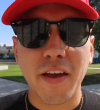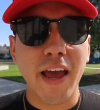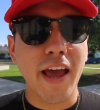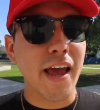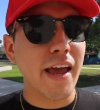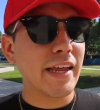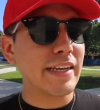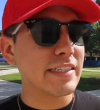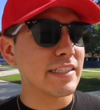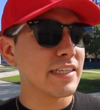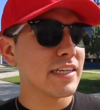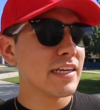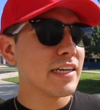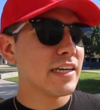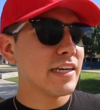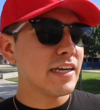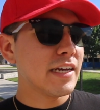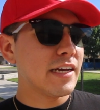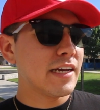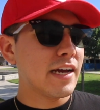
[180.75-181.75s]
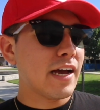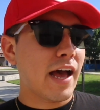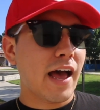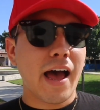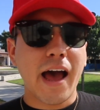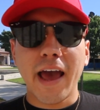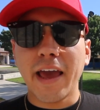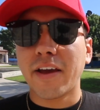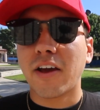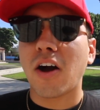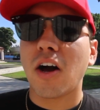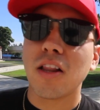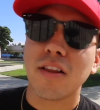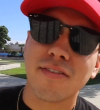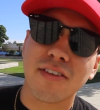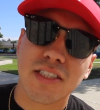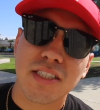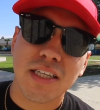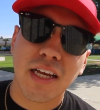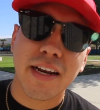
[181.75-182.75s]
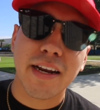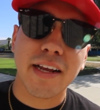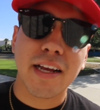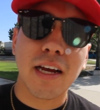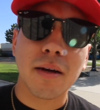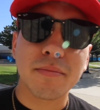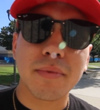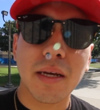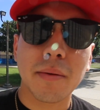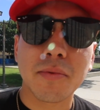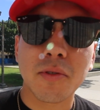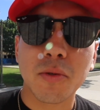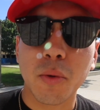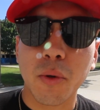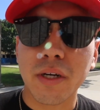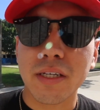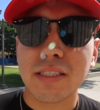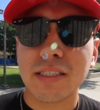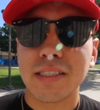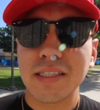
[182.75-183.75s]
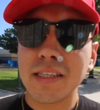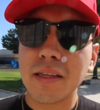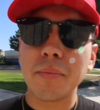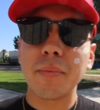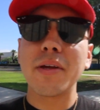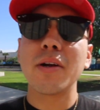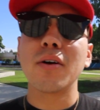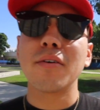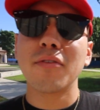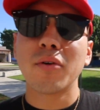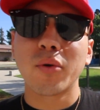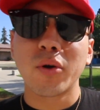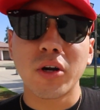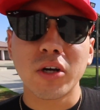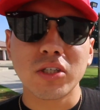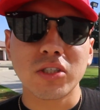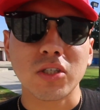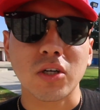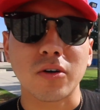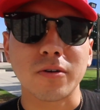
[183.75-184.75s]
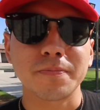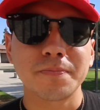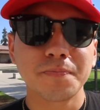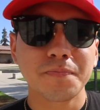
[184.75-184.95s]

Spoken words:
And Ike all of a sudden comes up to us in the middle of the rehearsal,